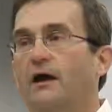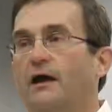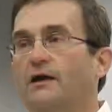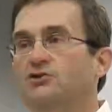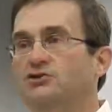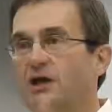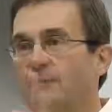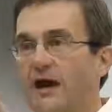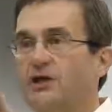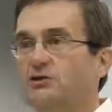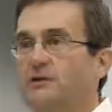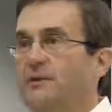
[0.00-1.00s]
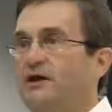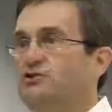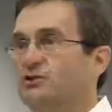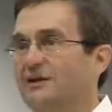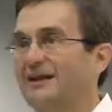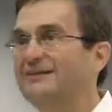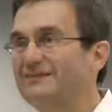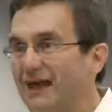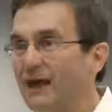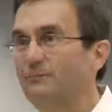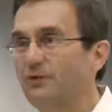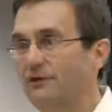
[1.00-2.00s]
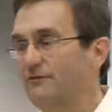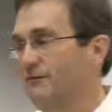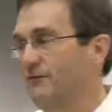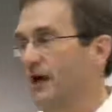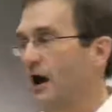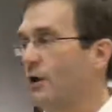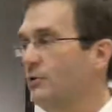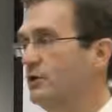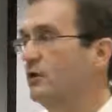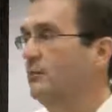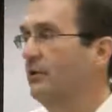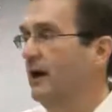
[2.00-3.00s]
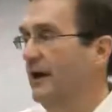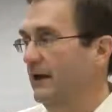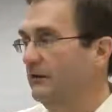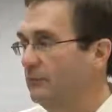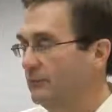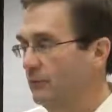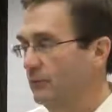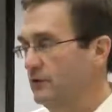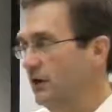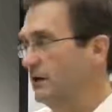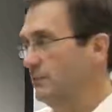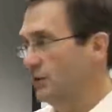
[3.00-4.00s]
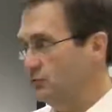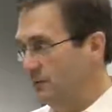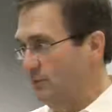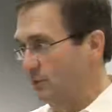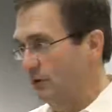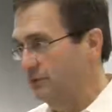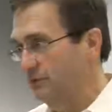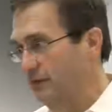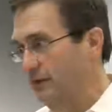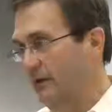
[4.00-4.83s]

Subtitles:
And Jim actually mentioned an example of how we could apply it. And we talked about DreamWorks.